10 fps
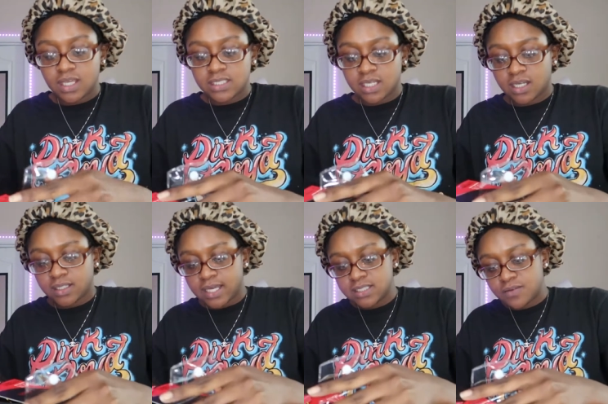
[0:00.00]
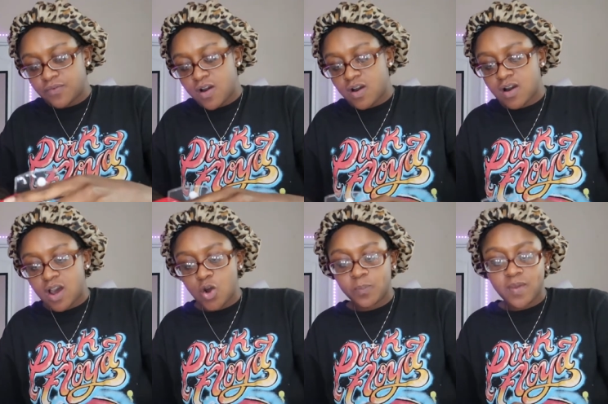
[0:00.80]
It's a collective haul.
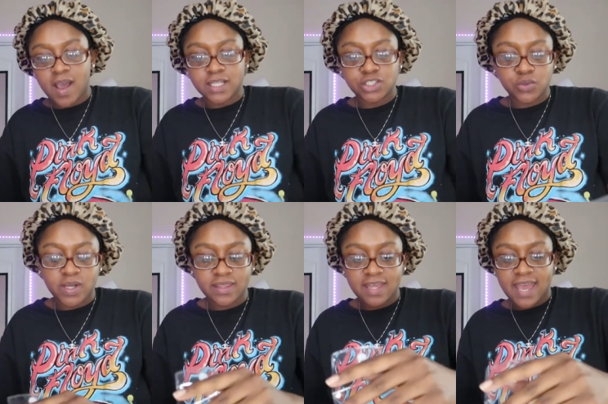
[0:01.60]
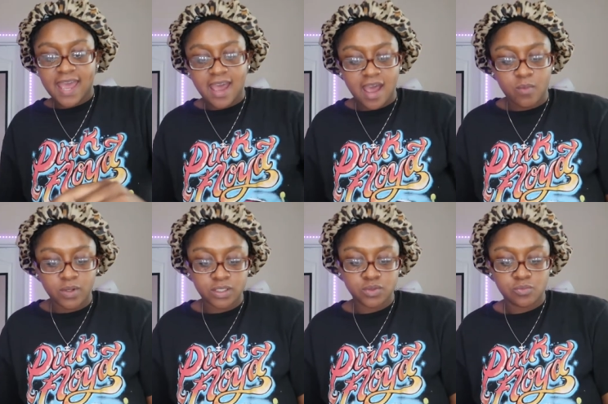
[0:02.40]
I hope y'all enjoyed that. I
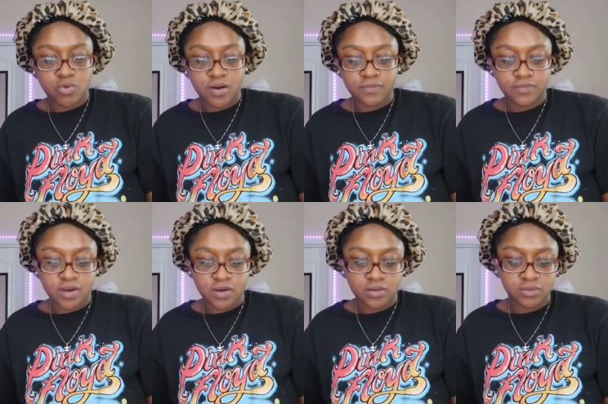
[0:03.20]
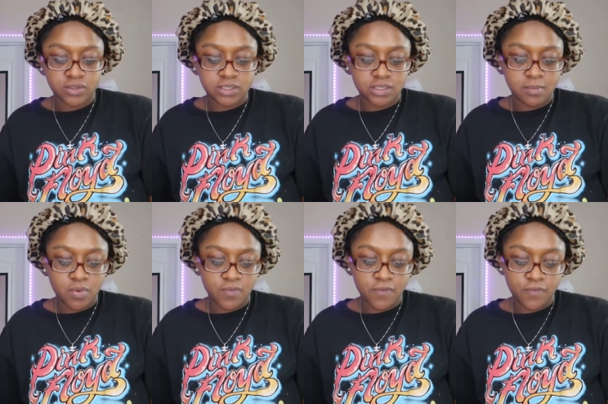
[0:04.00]
want to do more of those
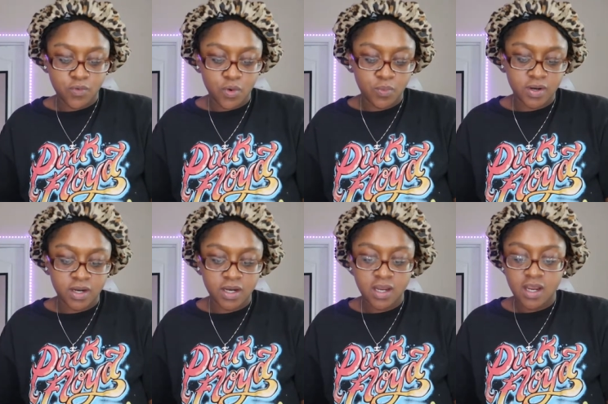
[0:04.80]
moving forward.